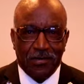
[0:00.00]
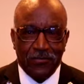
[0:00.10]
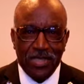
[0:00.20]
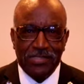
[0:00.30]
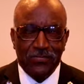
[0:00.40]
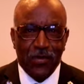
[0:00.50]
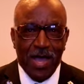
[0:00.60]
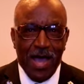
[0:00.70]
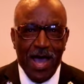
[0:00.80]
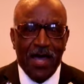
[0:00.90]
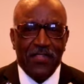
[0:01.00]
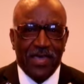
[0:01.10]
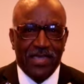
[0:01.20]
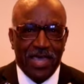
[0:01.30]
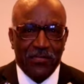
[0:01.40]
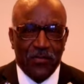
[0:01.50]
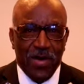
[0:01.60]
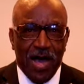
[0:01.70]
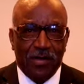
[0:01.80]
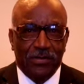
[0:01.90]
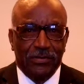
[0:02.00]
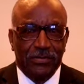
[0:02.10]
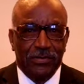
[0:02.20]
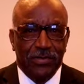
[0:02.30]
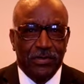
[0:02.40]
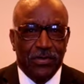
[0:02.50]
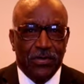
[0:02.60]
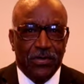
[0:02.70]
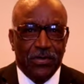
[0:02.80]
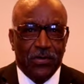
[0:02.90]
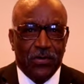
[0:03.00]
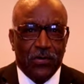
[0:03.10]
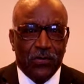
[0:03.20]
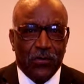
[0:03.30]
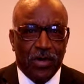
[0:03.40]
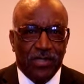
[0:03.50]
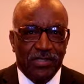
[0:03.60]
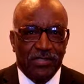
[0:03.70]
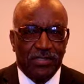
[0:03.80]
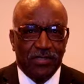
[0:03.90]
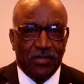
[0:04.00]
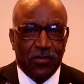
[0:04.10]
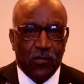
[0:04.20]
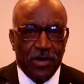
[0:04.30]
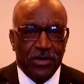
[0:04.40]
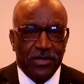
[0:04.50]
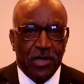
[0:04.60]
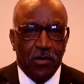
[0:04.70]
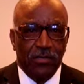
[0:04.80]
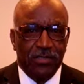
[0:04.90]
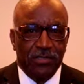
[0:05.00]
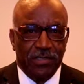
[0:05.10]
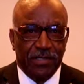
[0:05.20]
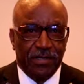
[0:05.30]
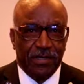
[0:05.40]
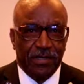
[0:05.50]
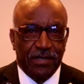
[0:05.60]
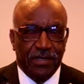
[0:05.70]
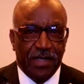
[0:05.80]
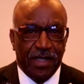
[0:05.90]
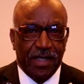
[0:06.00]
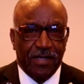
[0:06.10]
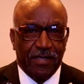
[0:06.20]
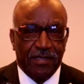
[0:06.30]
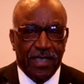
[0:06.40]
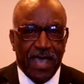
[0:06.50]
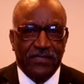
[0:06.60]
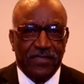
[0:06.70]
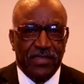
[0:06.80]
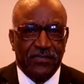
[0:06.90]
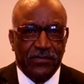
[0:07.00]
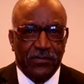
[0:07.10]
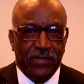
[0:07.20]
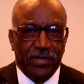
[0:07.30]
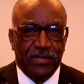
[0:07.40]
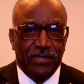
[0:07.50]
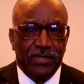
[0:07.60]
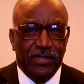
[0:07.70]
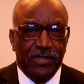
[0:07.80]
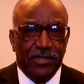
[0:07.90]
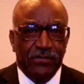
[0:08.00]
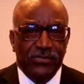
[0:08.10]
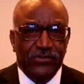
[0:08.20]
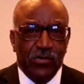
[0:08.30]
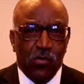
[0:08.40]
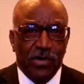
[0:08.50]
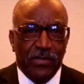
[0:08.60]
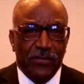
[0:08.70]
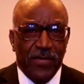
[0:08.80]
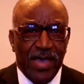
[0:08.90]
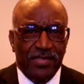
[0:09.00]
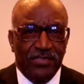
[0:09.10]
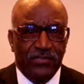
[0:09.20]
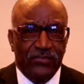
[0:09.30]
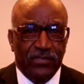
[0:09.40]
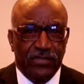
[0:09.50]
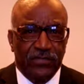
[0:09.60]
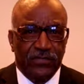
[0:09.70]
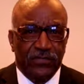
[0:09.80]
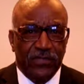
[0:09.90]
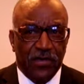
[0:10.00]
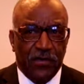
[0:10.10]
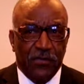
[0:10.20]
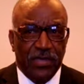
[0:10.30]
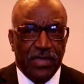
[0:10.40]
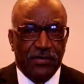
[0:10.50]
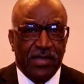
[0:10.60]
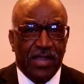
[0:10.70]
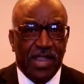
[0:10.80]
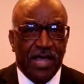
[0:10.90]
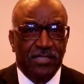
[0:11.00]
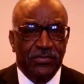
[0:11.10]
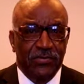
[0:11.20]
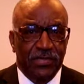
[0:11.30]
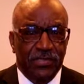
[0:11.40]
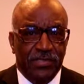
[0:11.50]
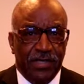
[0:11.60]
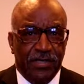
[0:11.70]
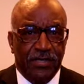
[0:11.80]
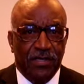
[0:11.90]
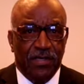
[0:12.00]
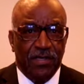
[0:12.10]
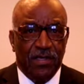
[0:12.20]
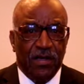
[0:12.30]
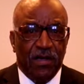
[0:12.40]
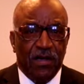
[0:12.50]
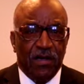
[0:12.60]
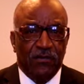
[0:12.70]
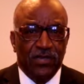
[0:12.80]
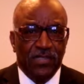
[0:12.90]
Now, the reason why how that came about was one of the coaches here, and I have to give him credit. Mr. Cornell Bass has really helped me out a lot to the extent mm-hmm.